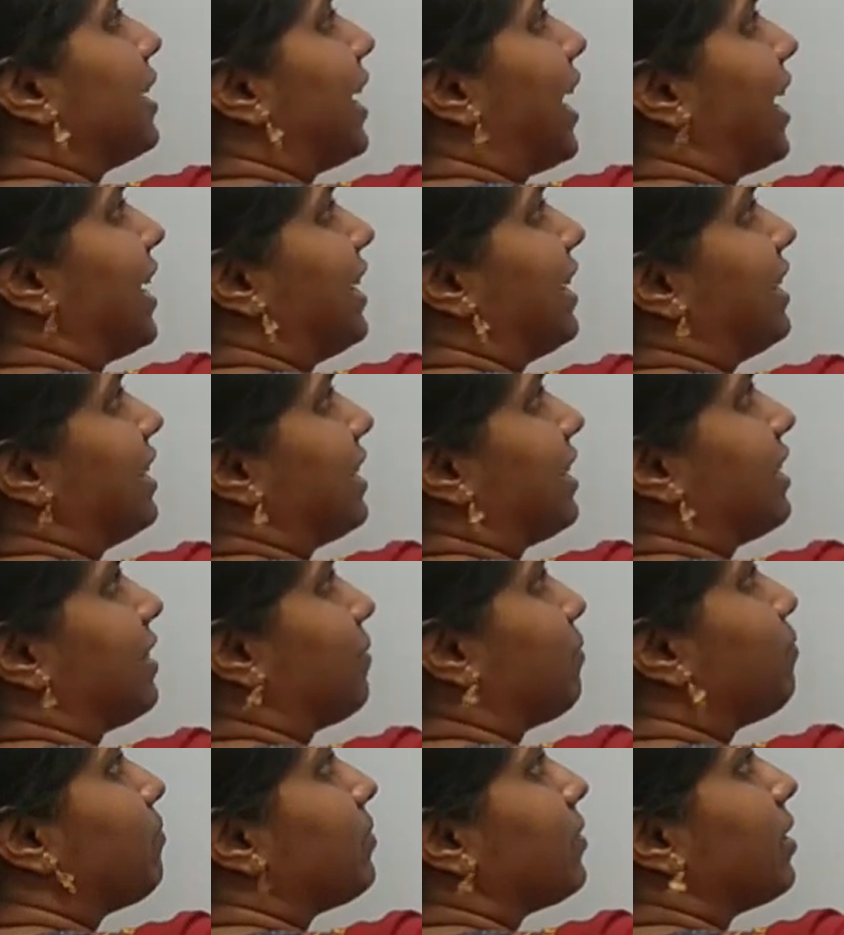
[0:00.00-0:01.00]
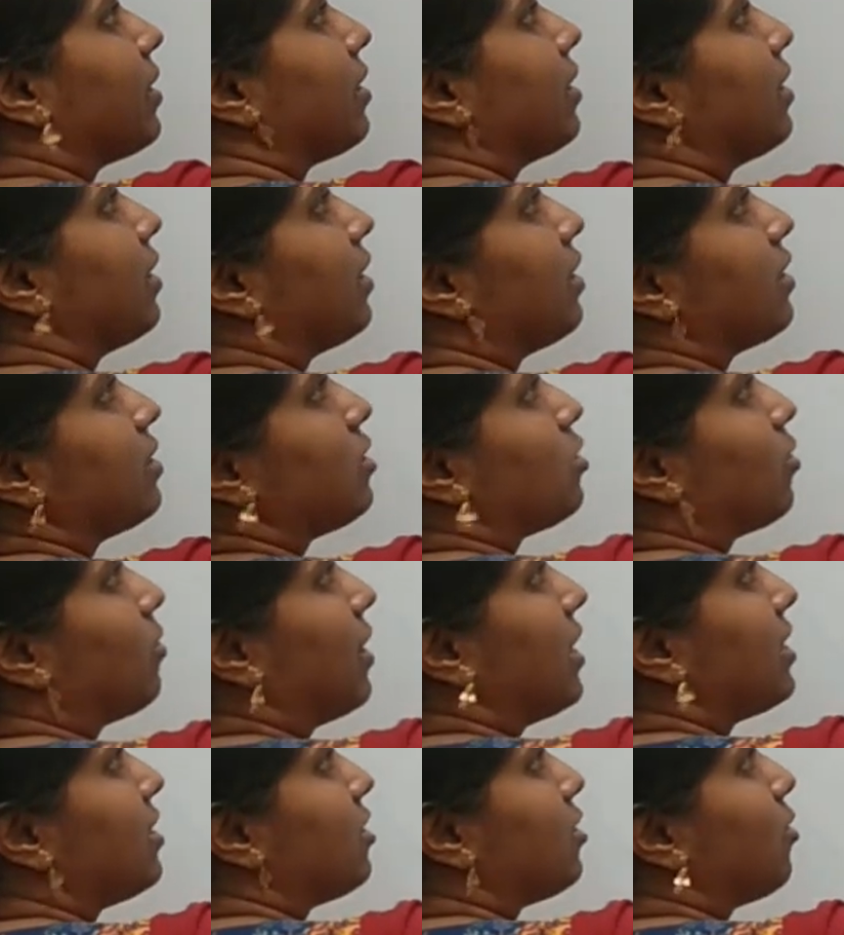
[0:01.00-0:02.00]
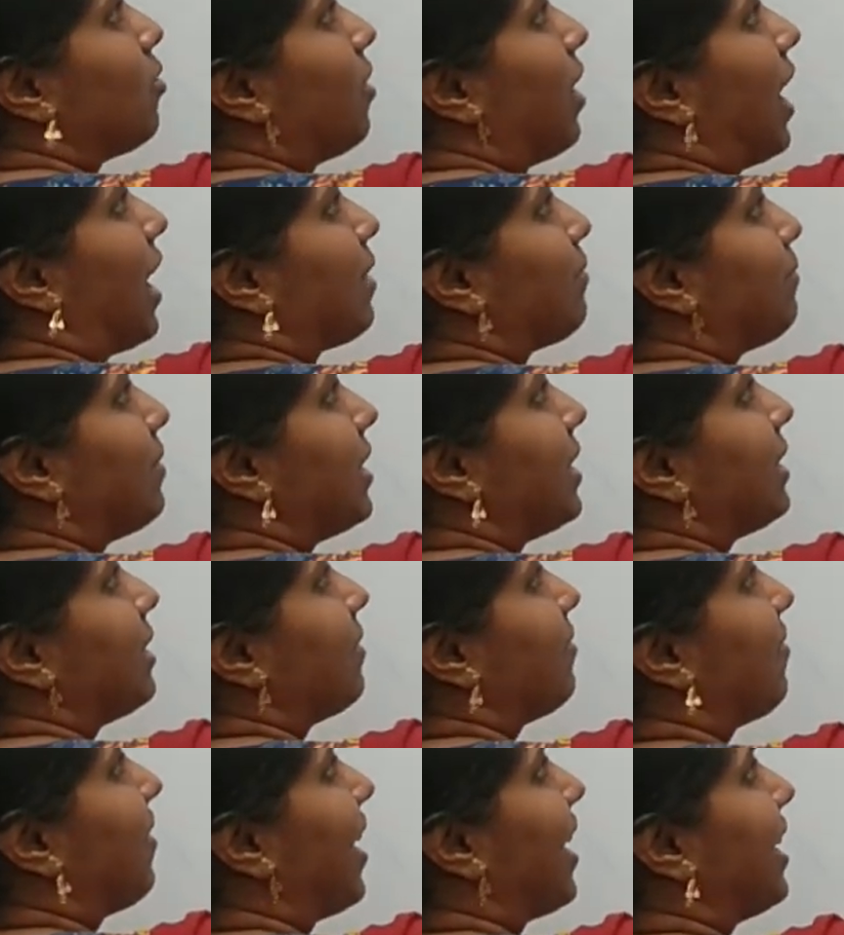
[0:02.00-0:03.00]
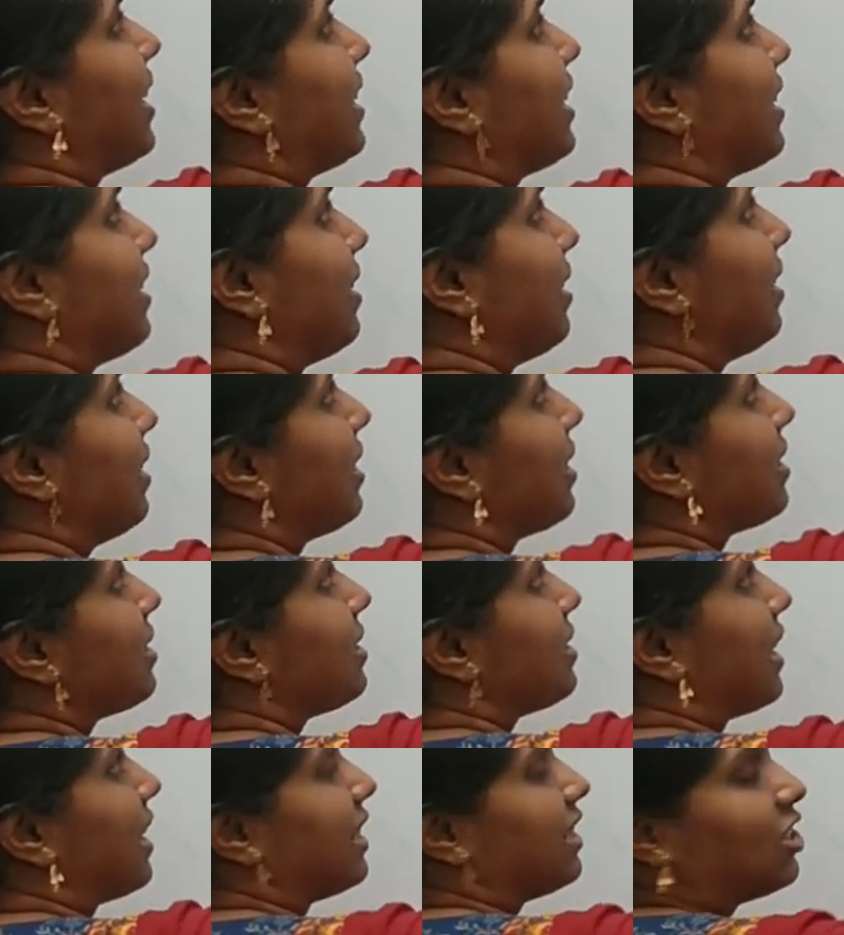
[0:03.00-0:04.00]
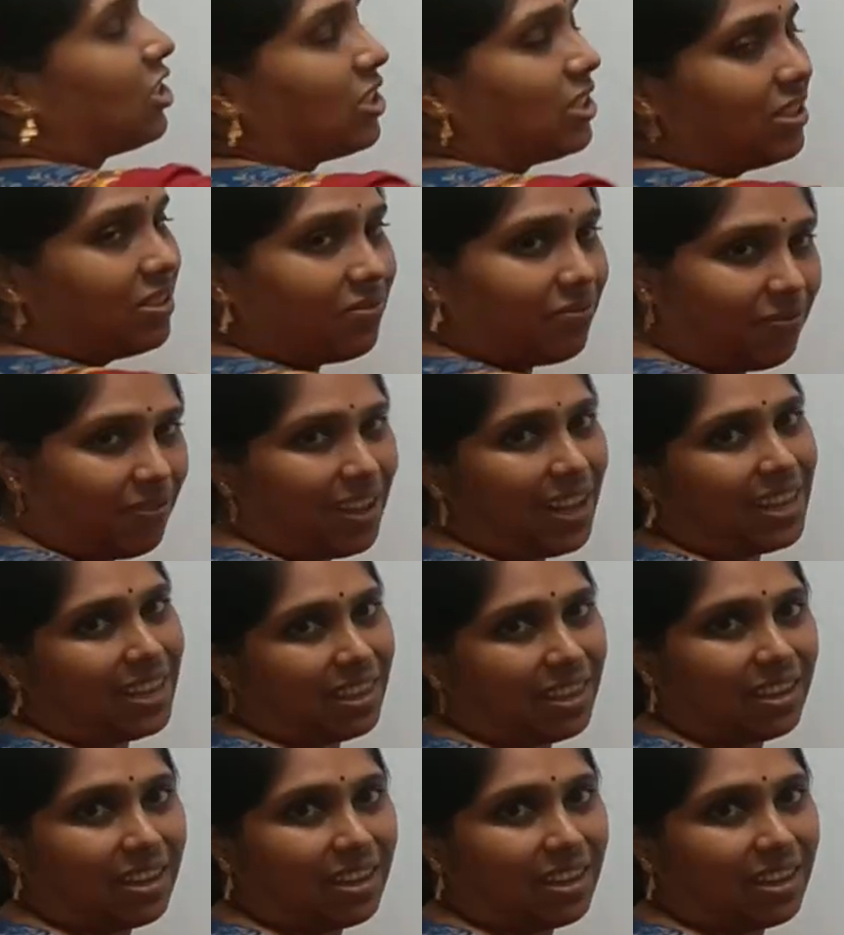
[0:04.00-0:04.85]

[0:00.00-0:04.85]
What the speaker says: category. So and so have been defined in section 1.